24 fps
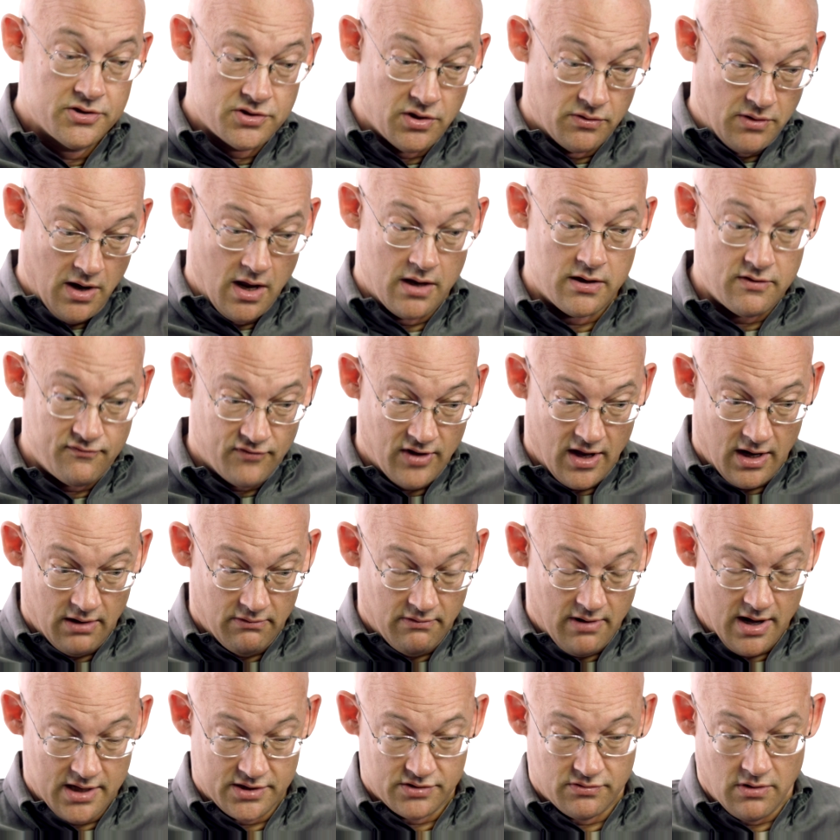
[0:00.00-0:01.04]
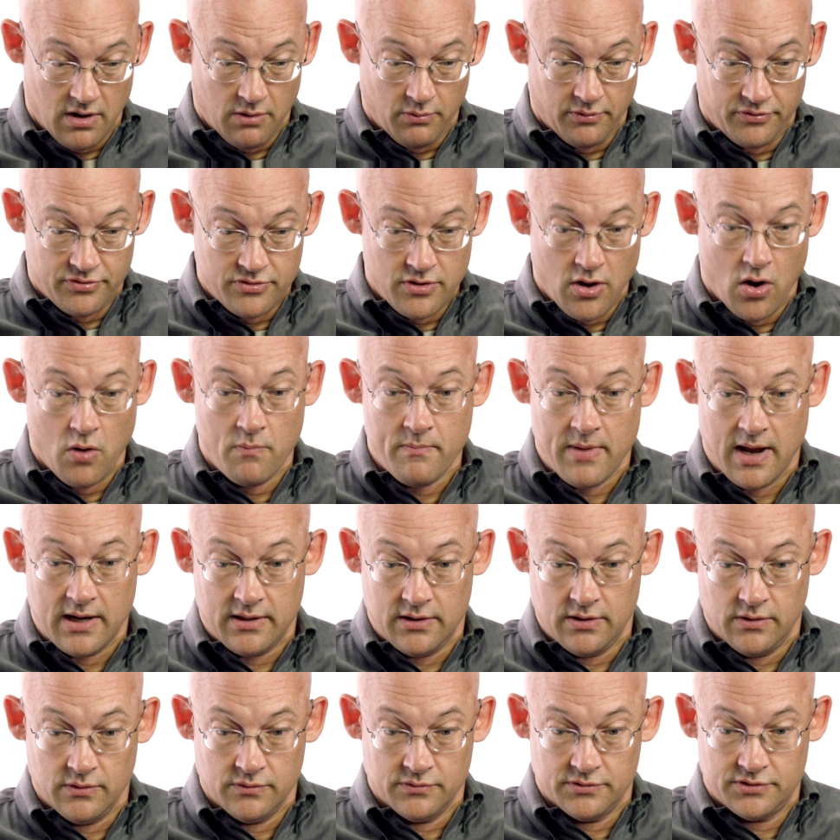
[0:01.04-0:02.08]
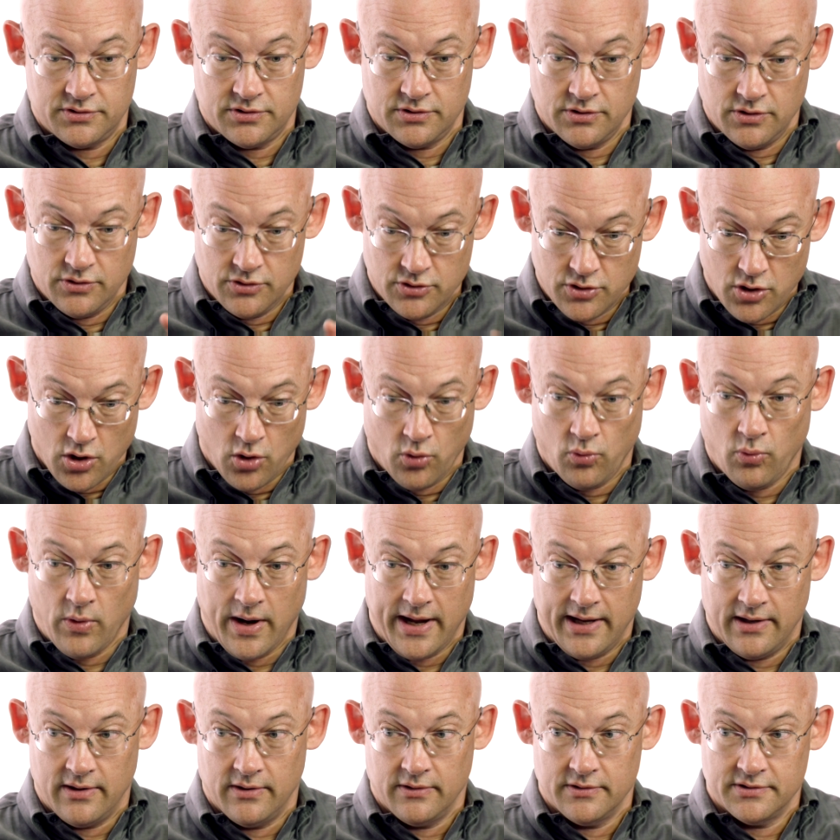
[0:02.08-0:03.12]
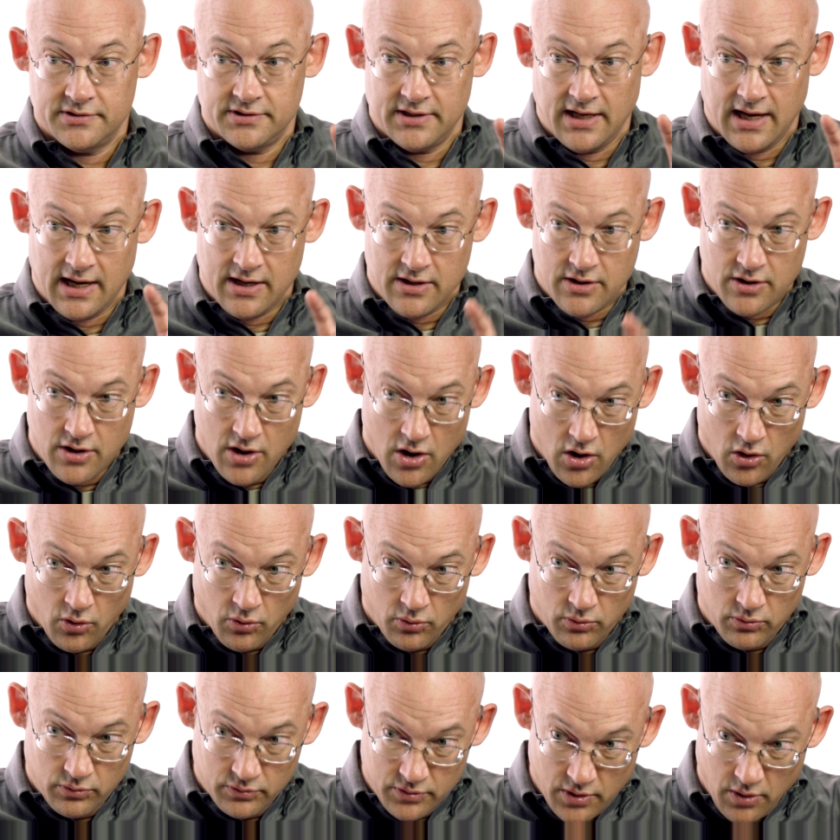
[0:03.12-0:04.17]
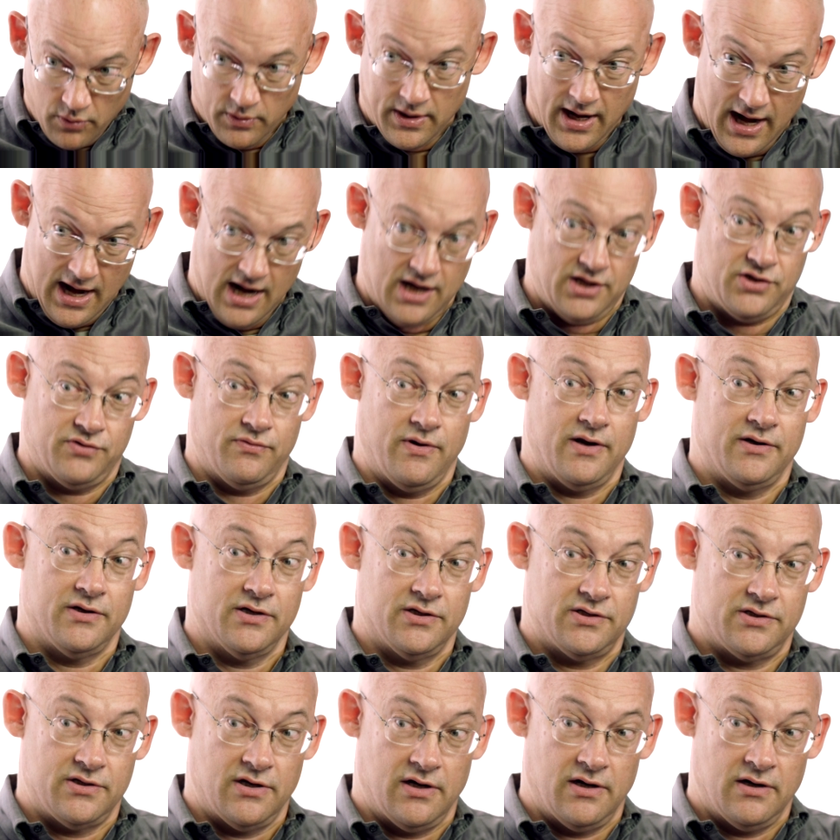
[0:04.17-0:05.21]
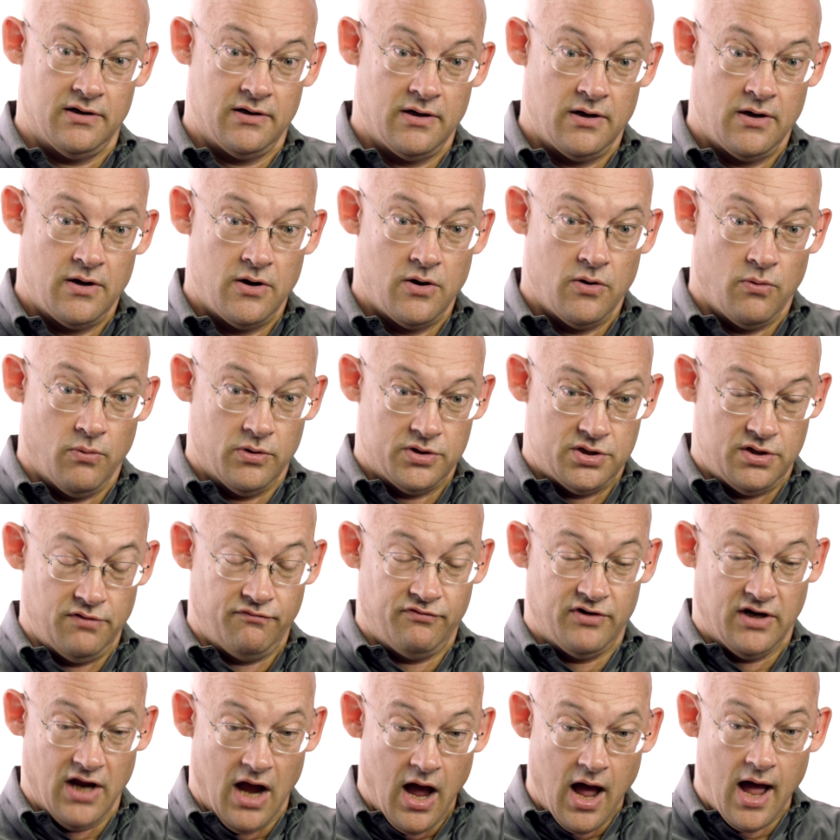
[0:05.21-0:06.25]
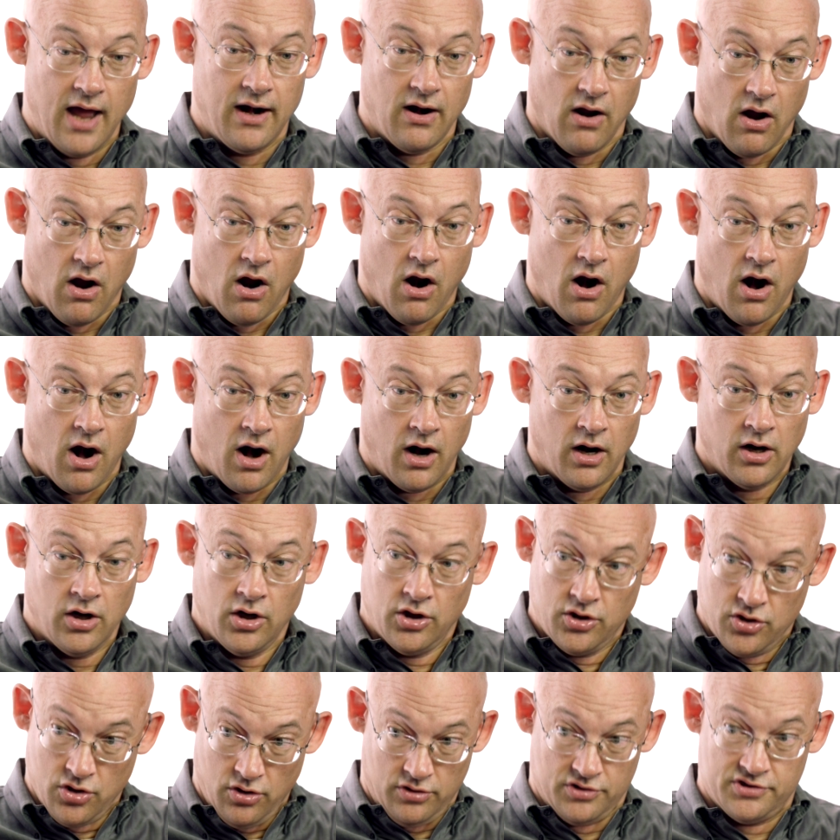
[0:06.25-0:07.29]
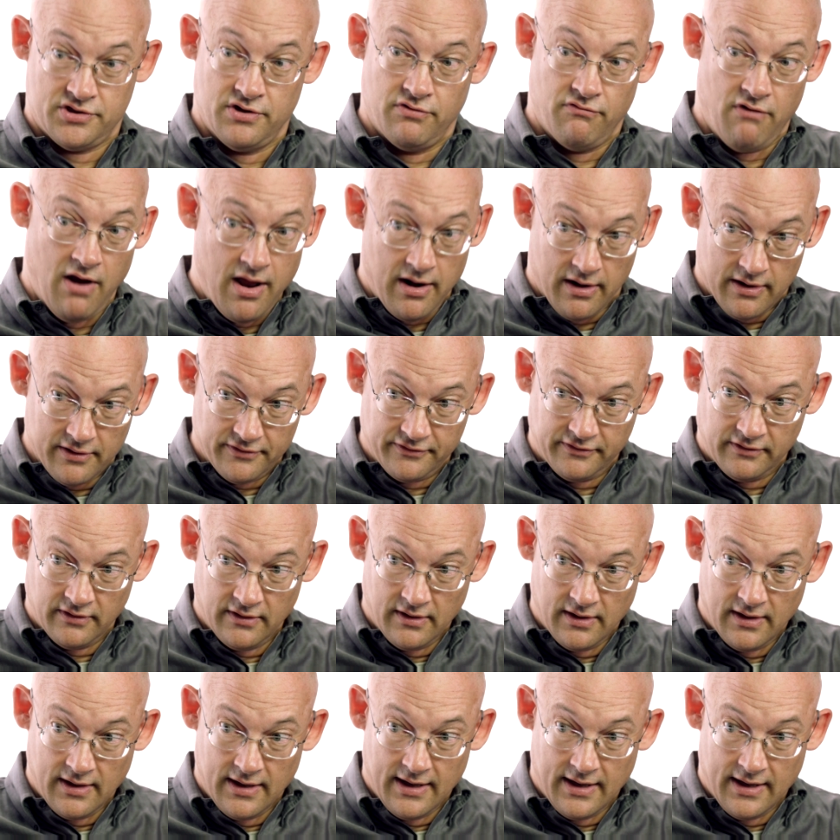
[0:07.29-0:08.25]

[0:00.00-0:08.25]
So now you've got a restaurant with no menus, no waiters, and no, no cash register. What you've got are cooks and runners.